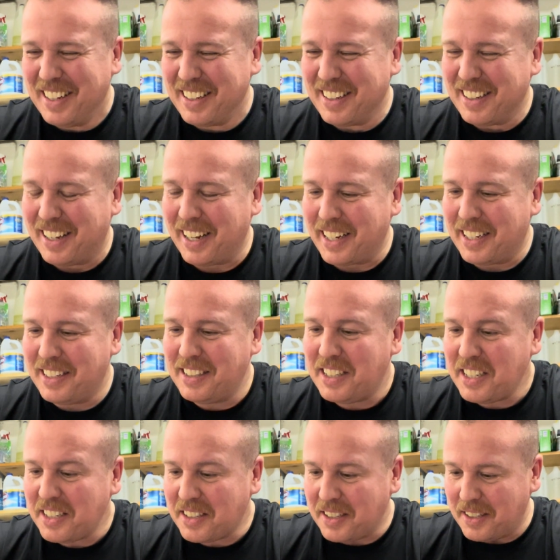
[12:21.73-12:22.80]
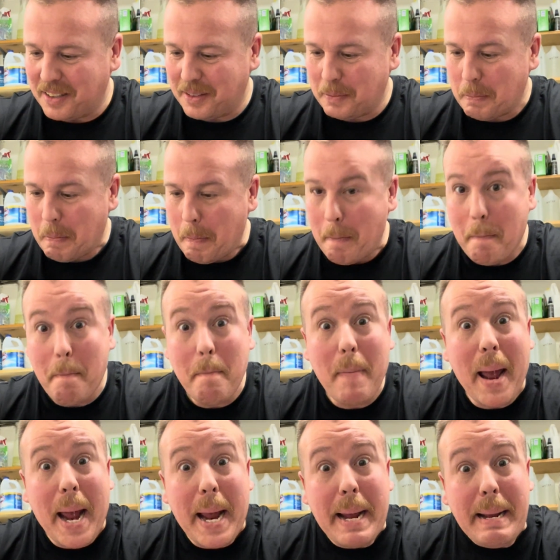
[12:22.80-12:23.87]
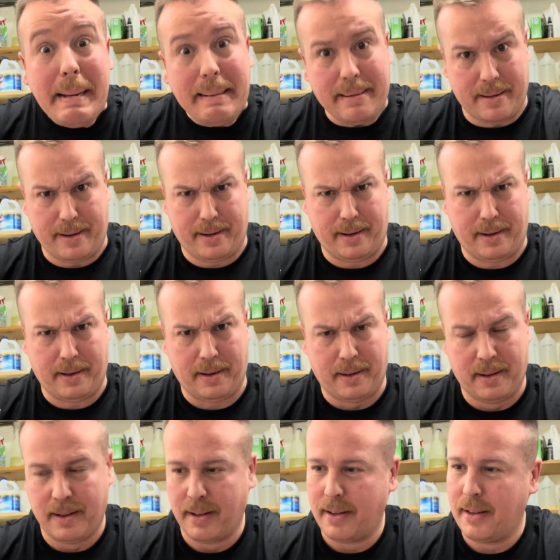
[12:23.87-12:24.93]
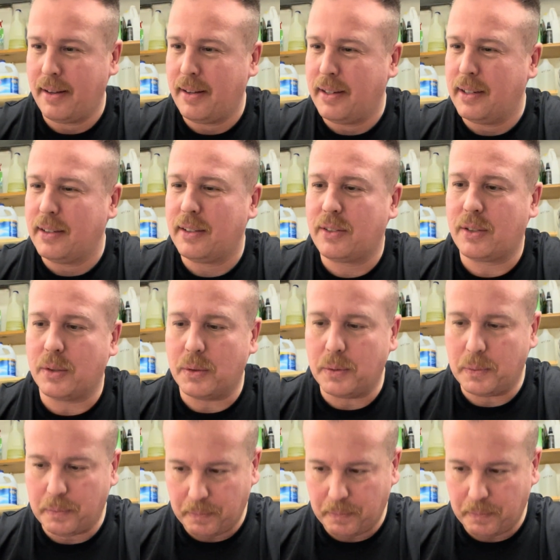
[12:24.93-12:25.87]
Like, this is amazing. So